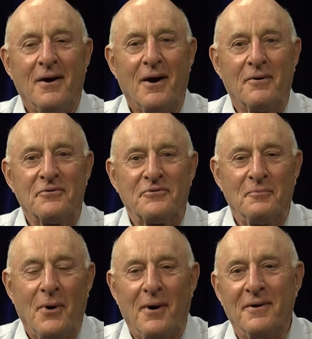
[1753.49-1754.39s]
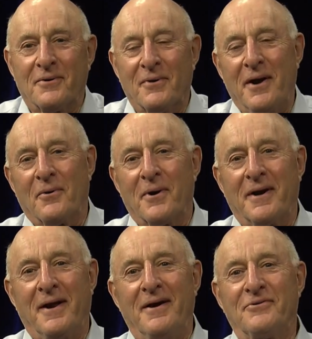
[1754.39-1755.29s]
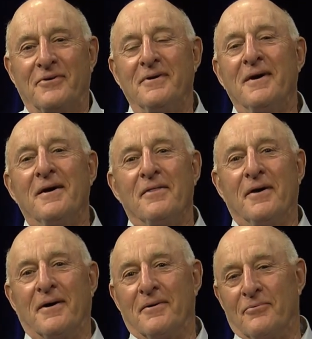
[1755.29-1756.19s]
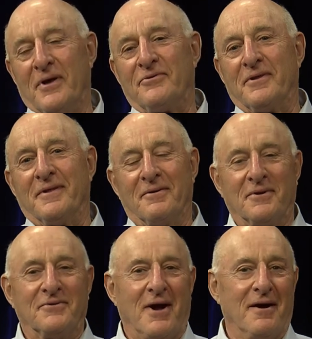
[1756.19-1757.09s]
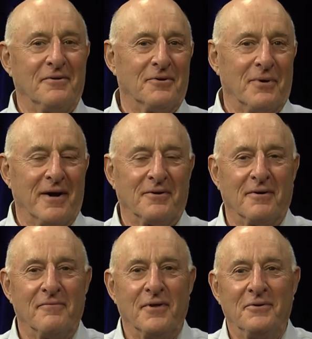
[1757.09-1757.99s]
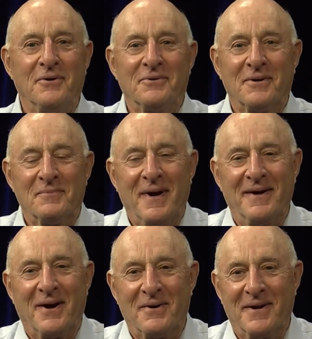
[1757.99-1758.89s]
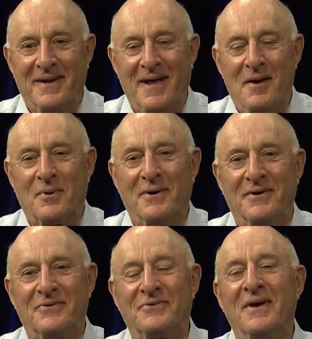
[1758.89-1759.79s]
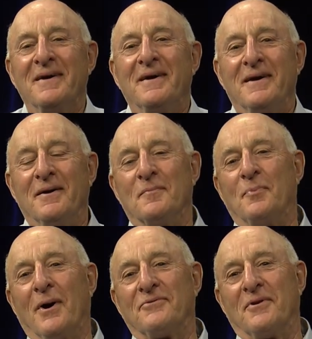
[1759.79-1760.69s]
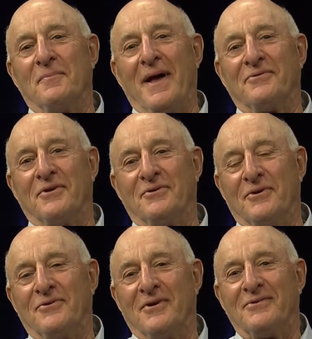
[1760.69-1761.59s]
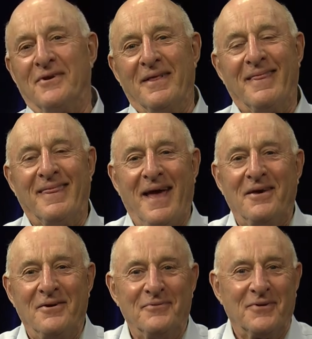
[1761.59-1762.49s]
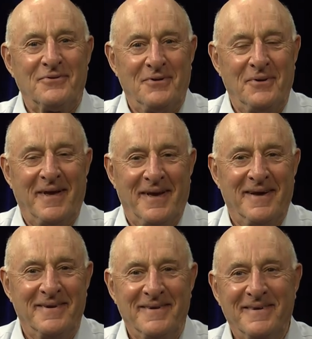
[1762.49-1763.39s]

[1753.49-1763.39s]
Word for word: Horace Small, great organizer, the recently retired director of the Union of Minority Neighborhoods in Boston, Massachusetts. And thank you for tuning in.